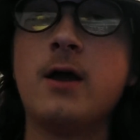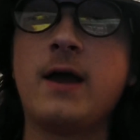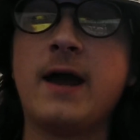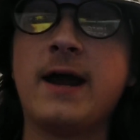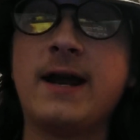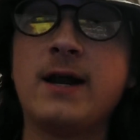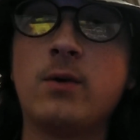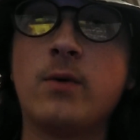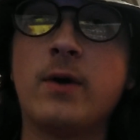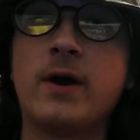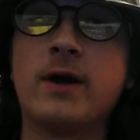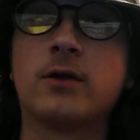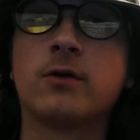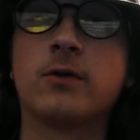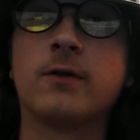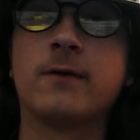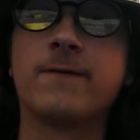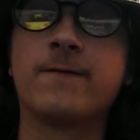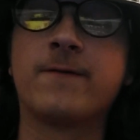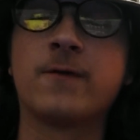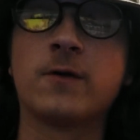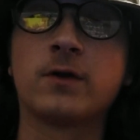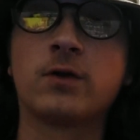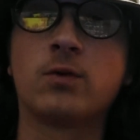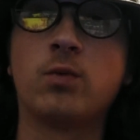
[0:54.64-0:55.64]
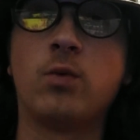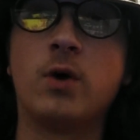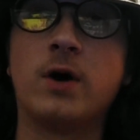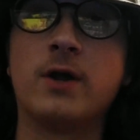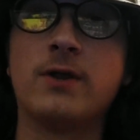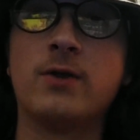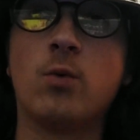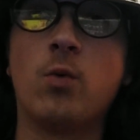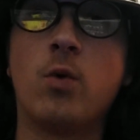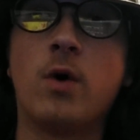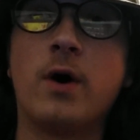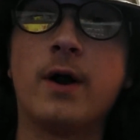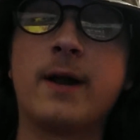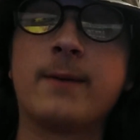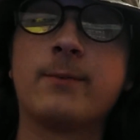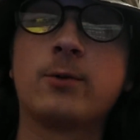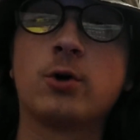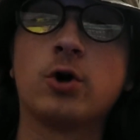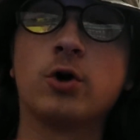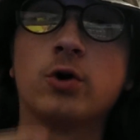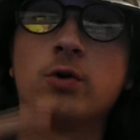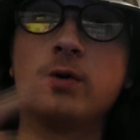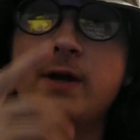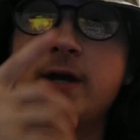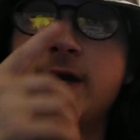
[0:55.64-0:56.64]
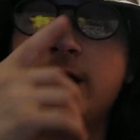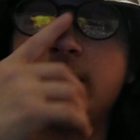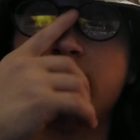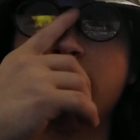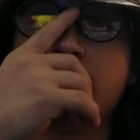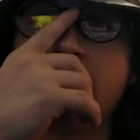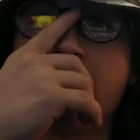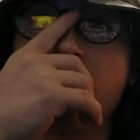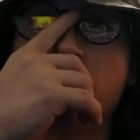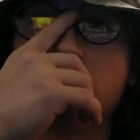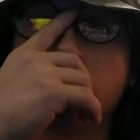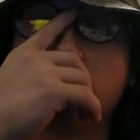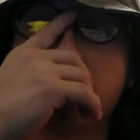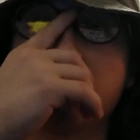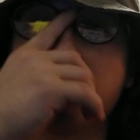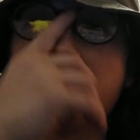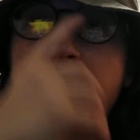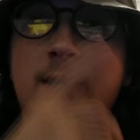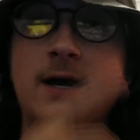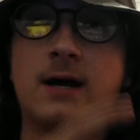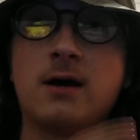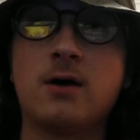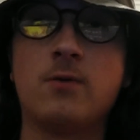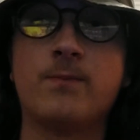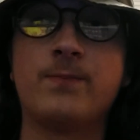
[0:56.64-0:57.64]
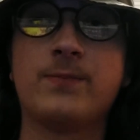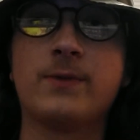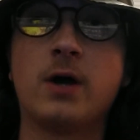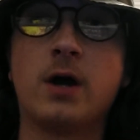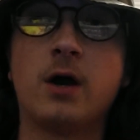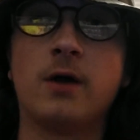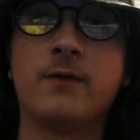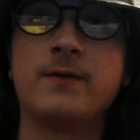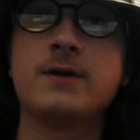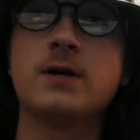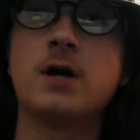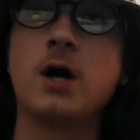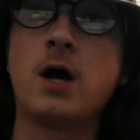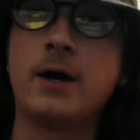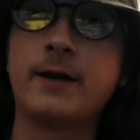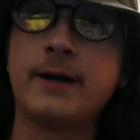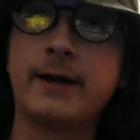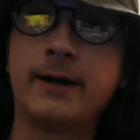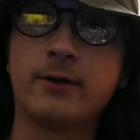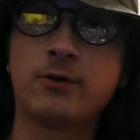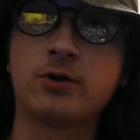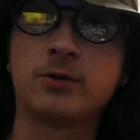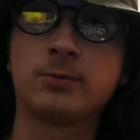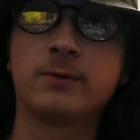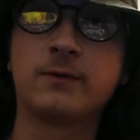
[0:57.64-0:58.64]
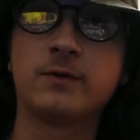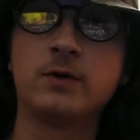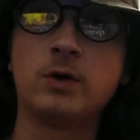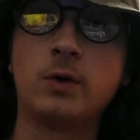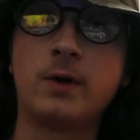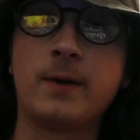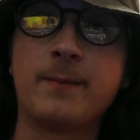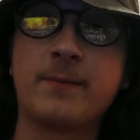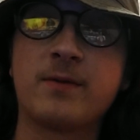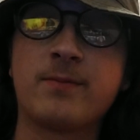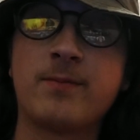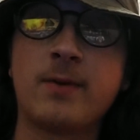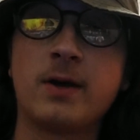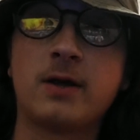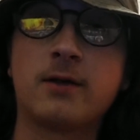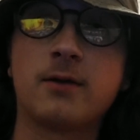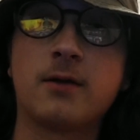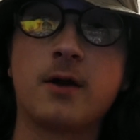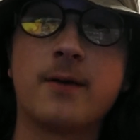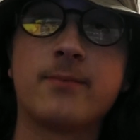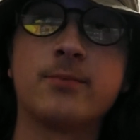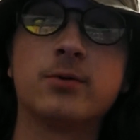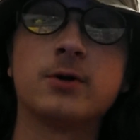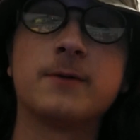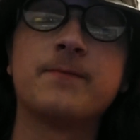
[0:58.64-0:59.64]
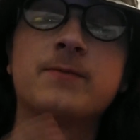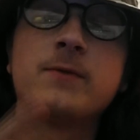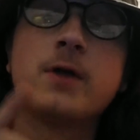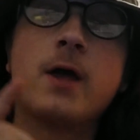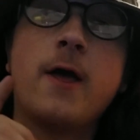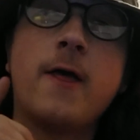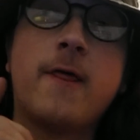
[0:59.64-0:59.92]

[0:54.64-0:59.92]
Anyway, so the first one, the one I'm currently getting out right now, the unedited script of a no-name space opera.